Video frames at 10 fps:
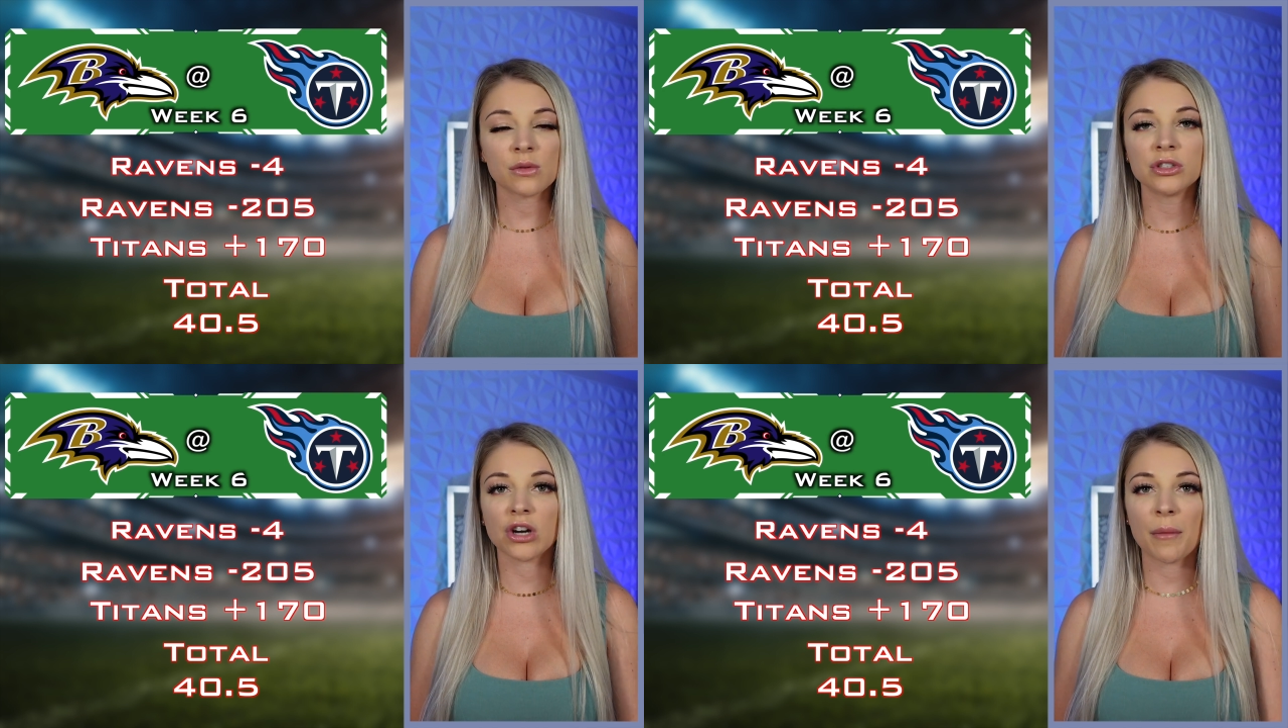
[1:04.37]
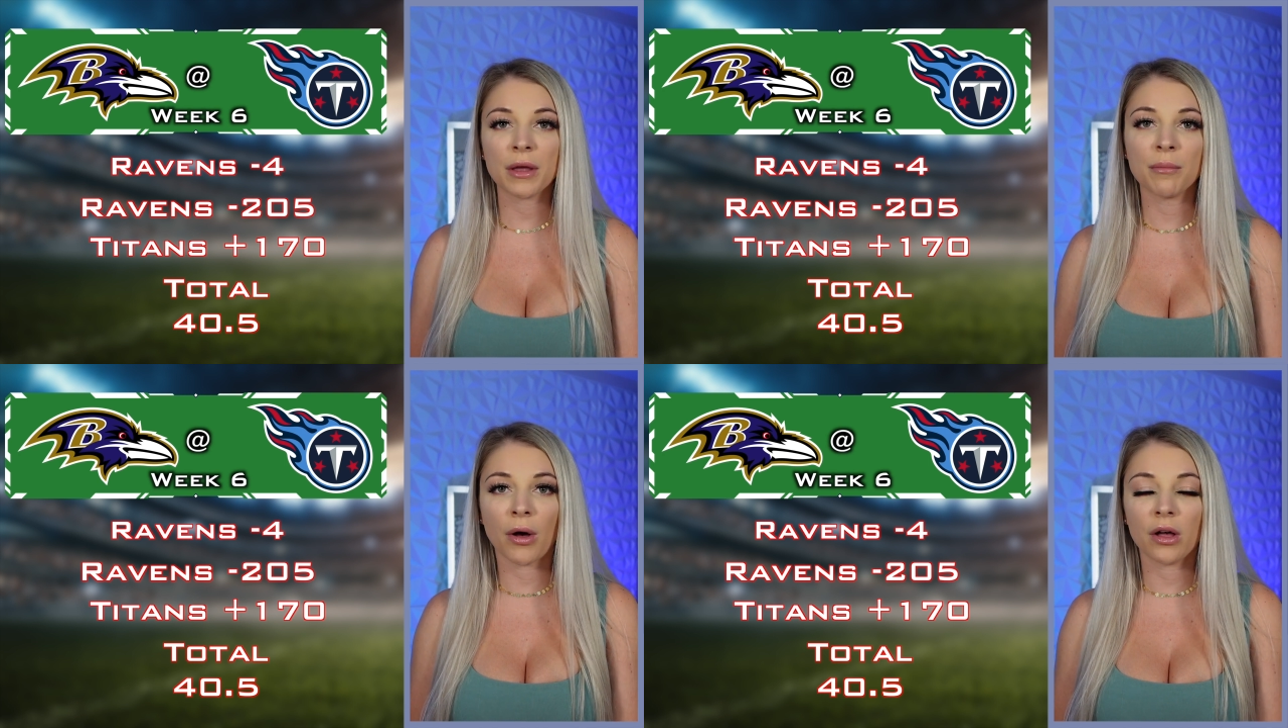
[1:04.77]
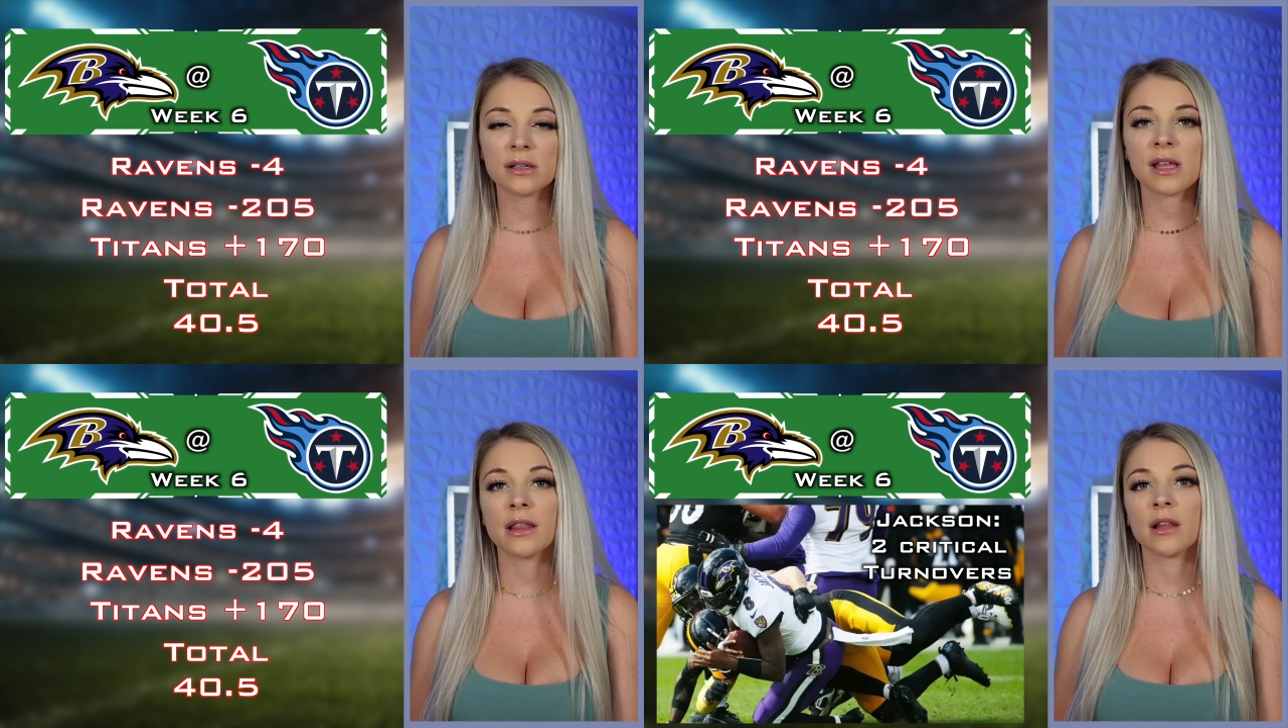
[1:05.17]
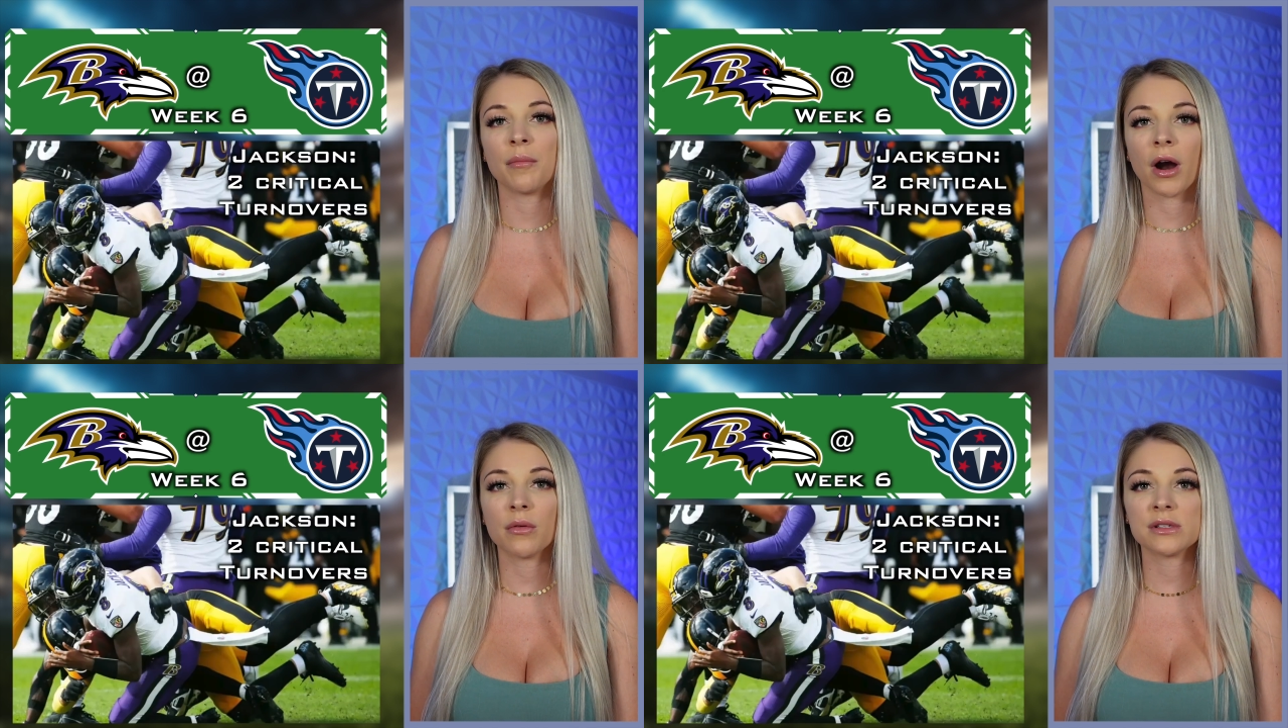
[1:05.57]
were dropping balls and
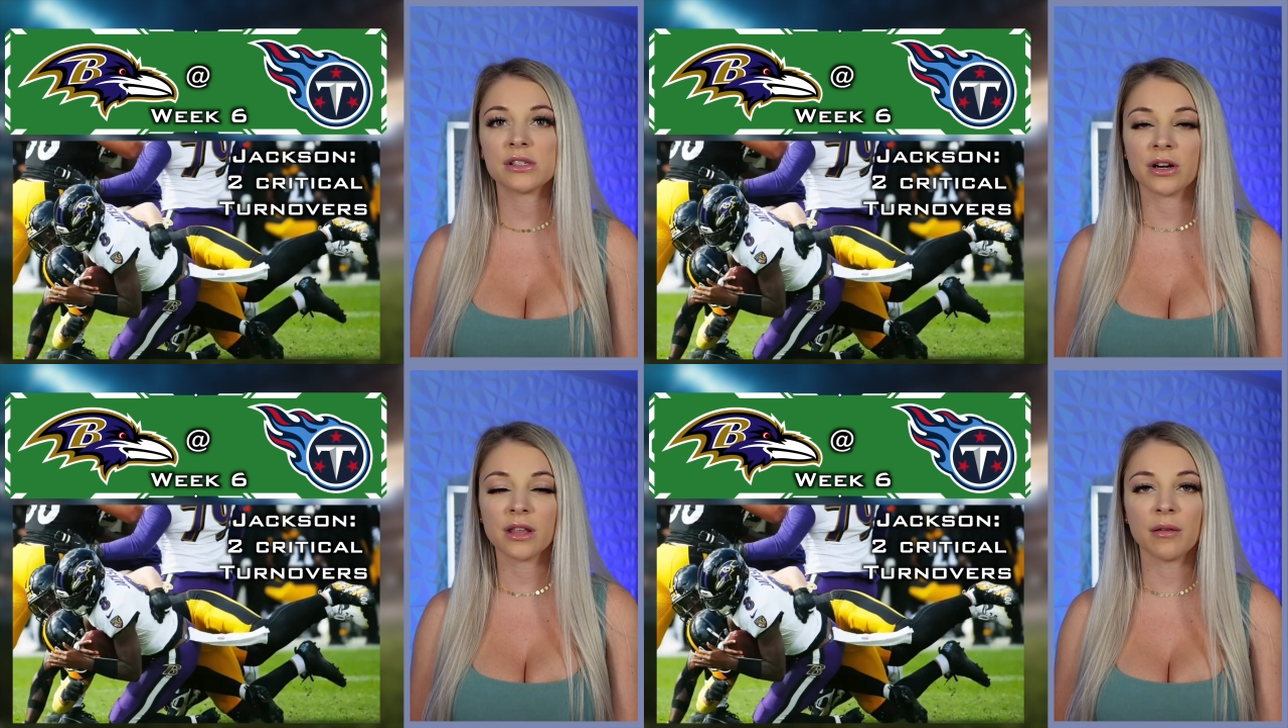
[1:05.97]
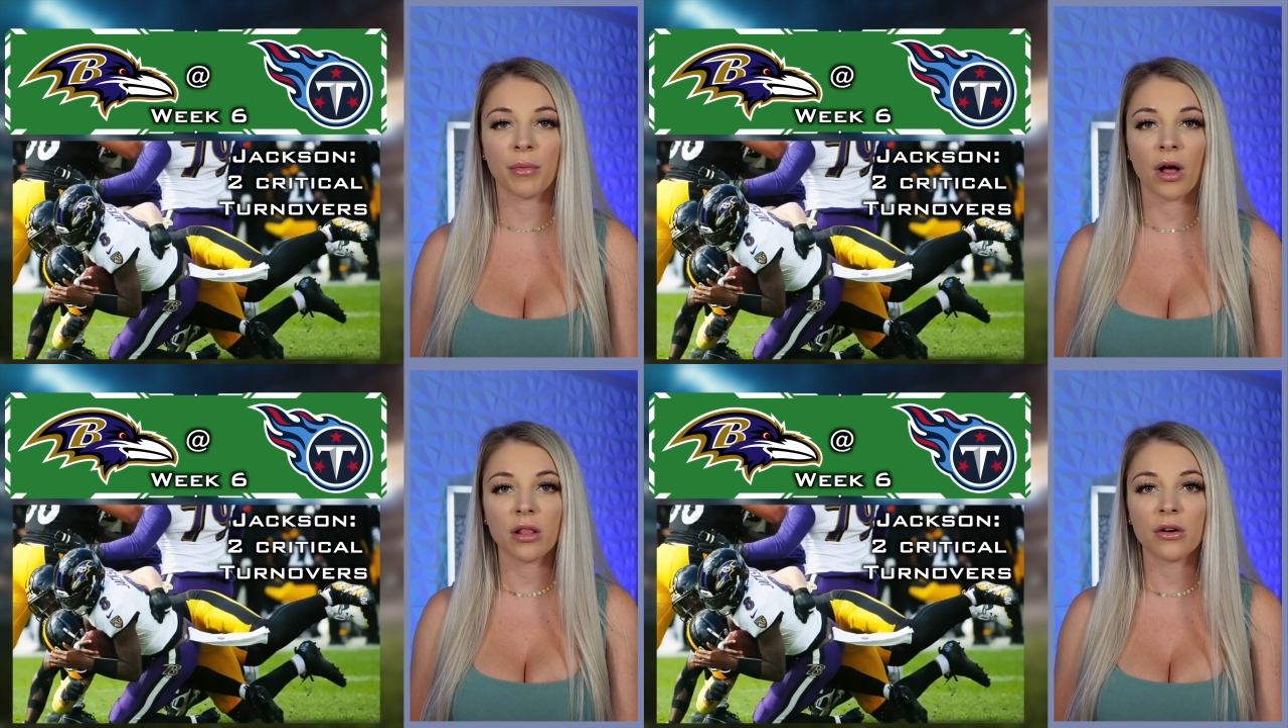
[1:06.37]
Lamar was turning the ball